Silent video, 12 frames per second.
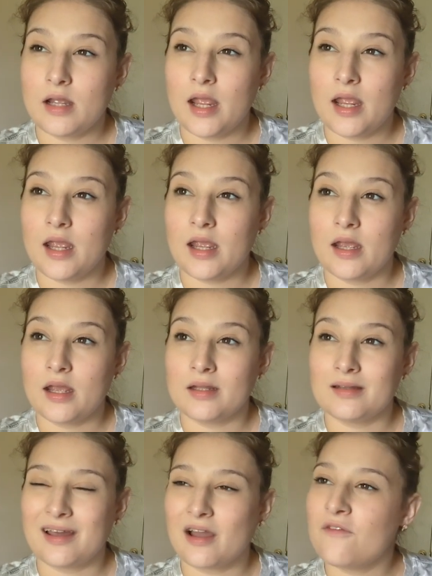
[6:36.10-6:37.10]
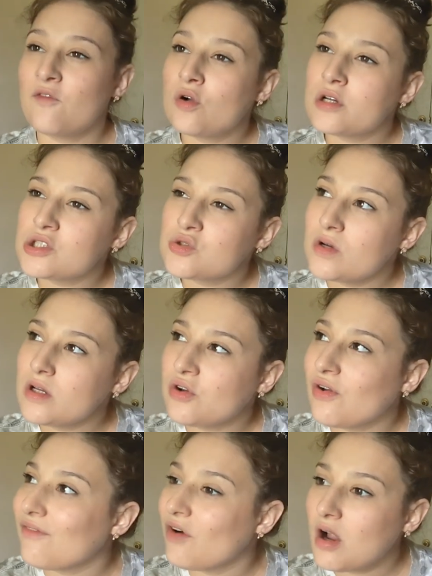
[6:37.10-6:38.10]
and like a forest one or
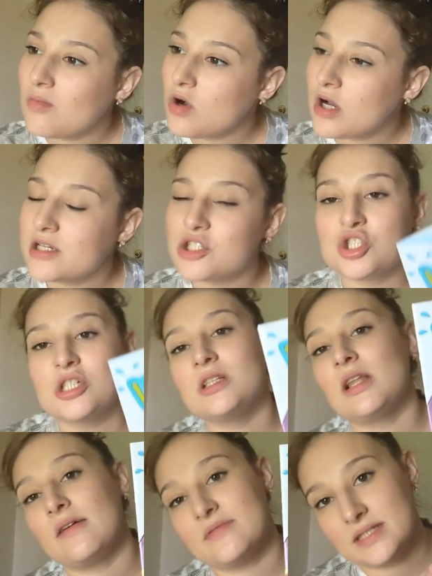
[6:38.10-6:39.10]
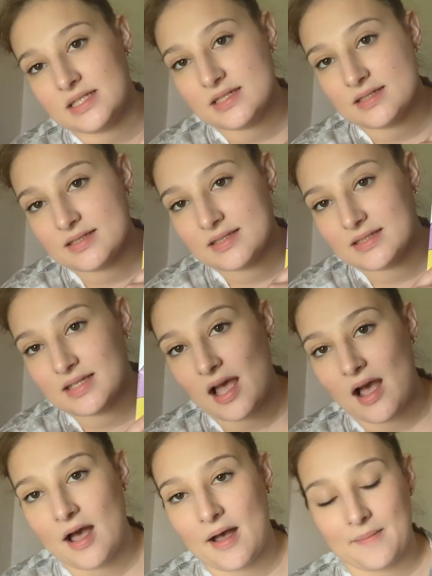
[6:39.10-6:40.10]
a farm one. She loves these.
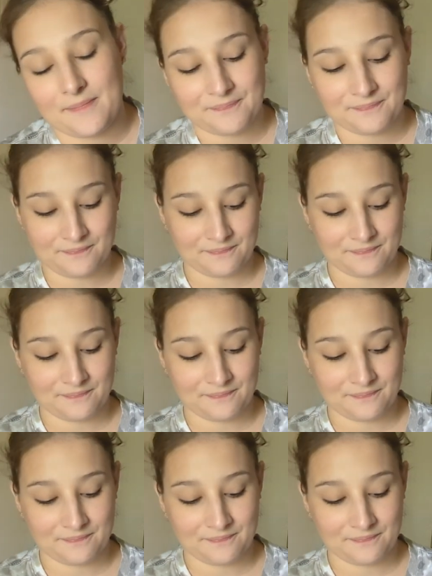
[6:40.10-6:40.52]
Um,